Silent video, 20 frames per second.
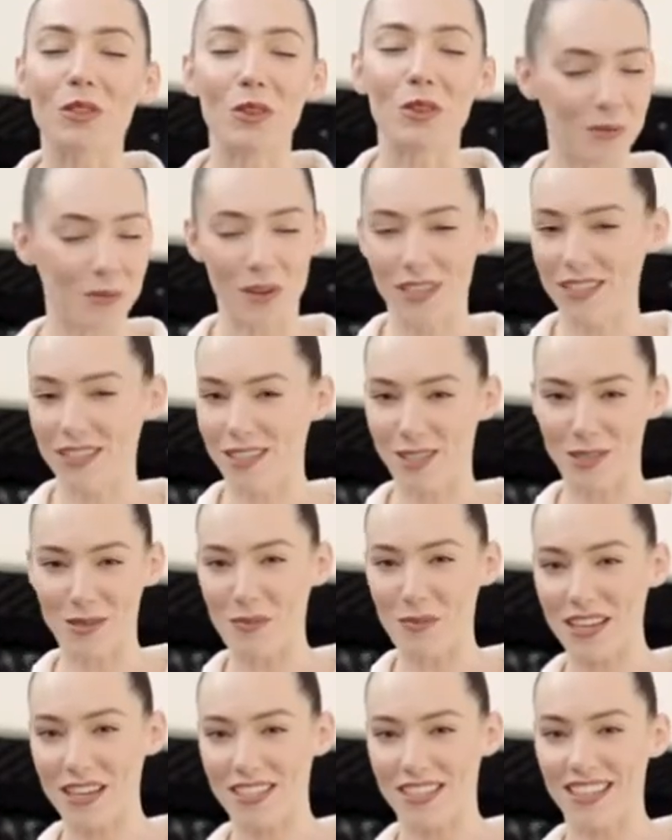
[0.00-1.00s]
with your
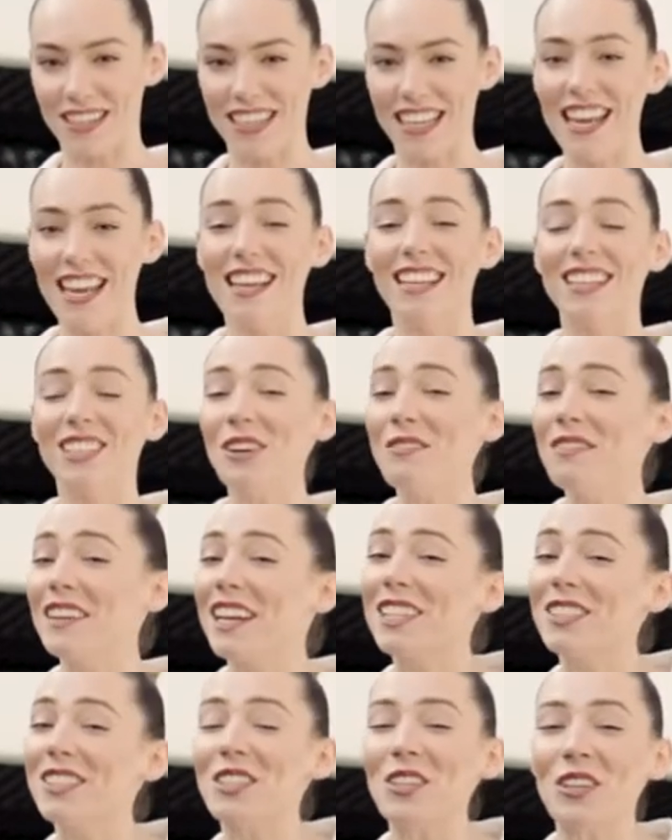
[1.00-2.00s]
participation. Don't
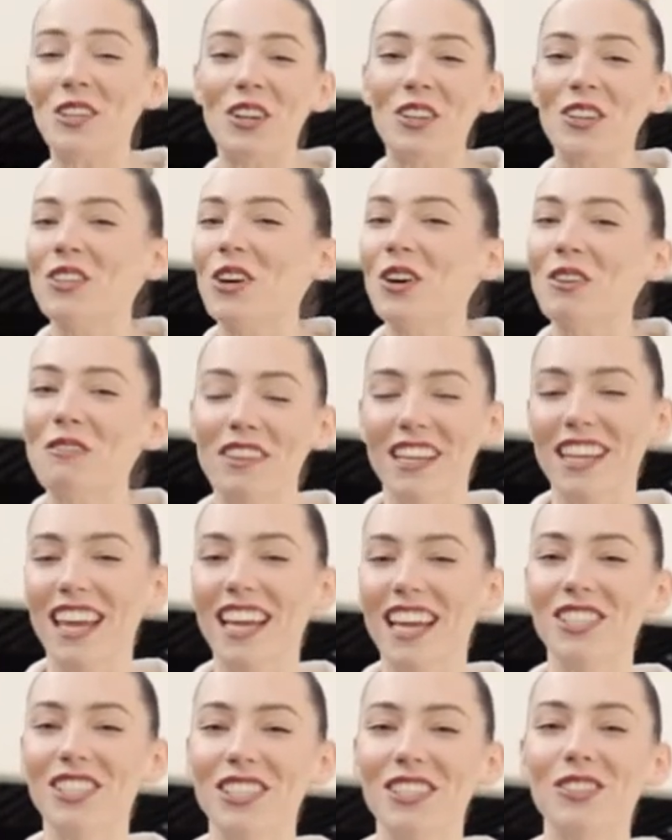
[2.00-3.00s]
forget to turn on your
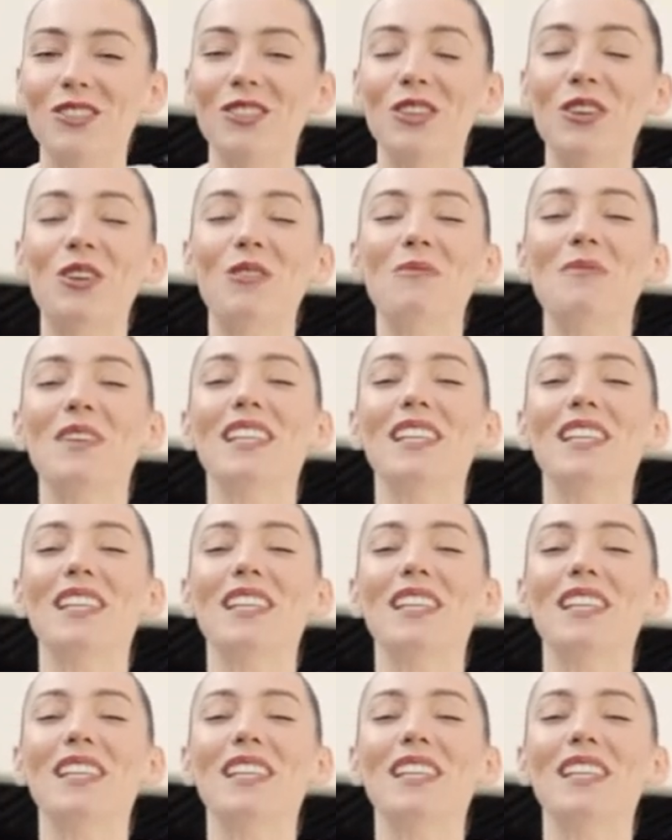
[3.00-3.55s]
notifications so you don't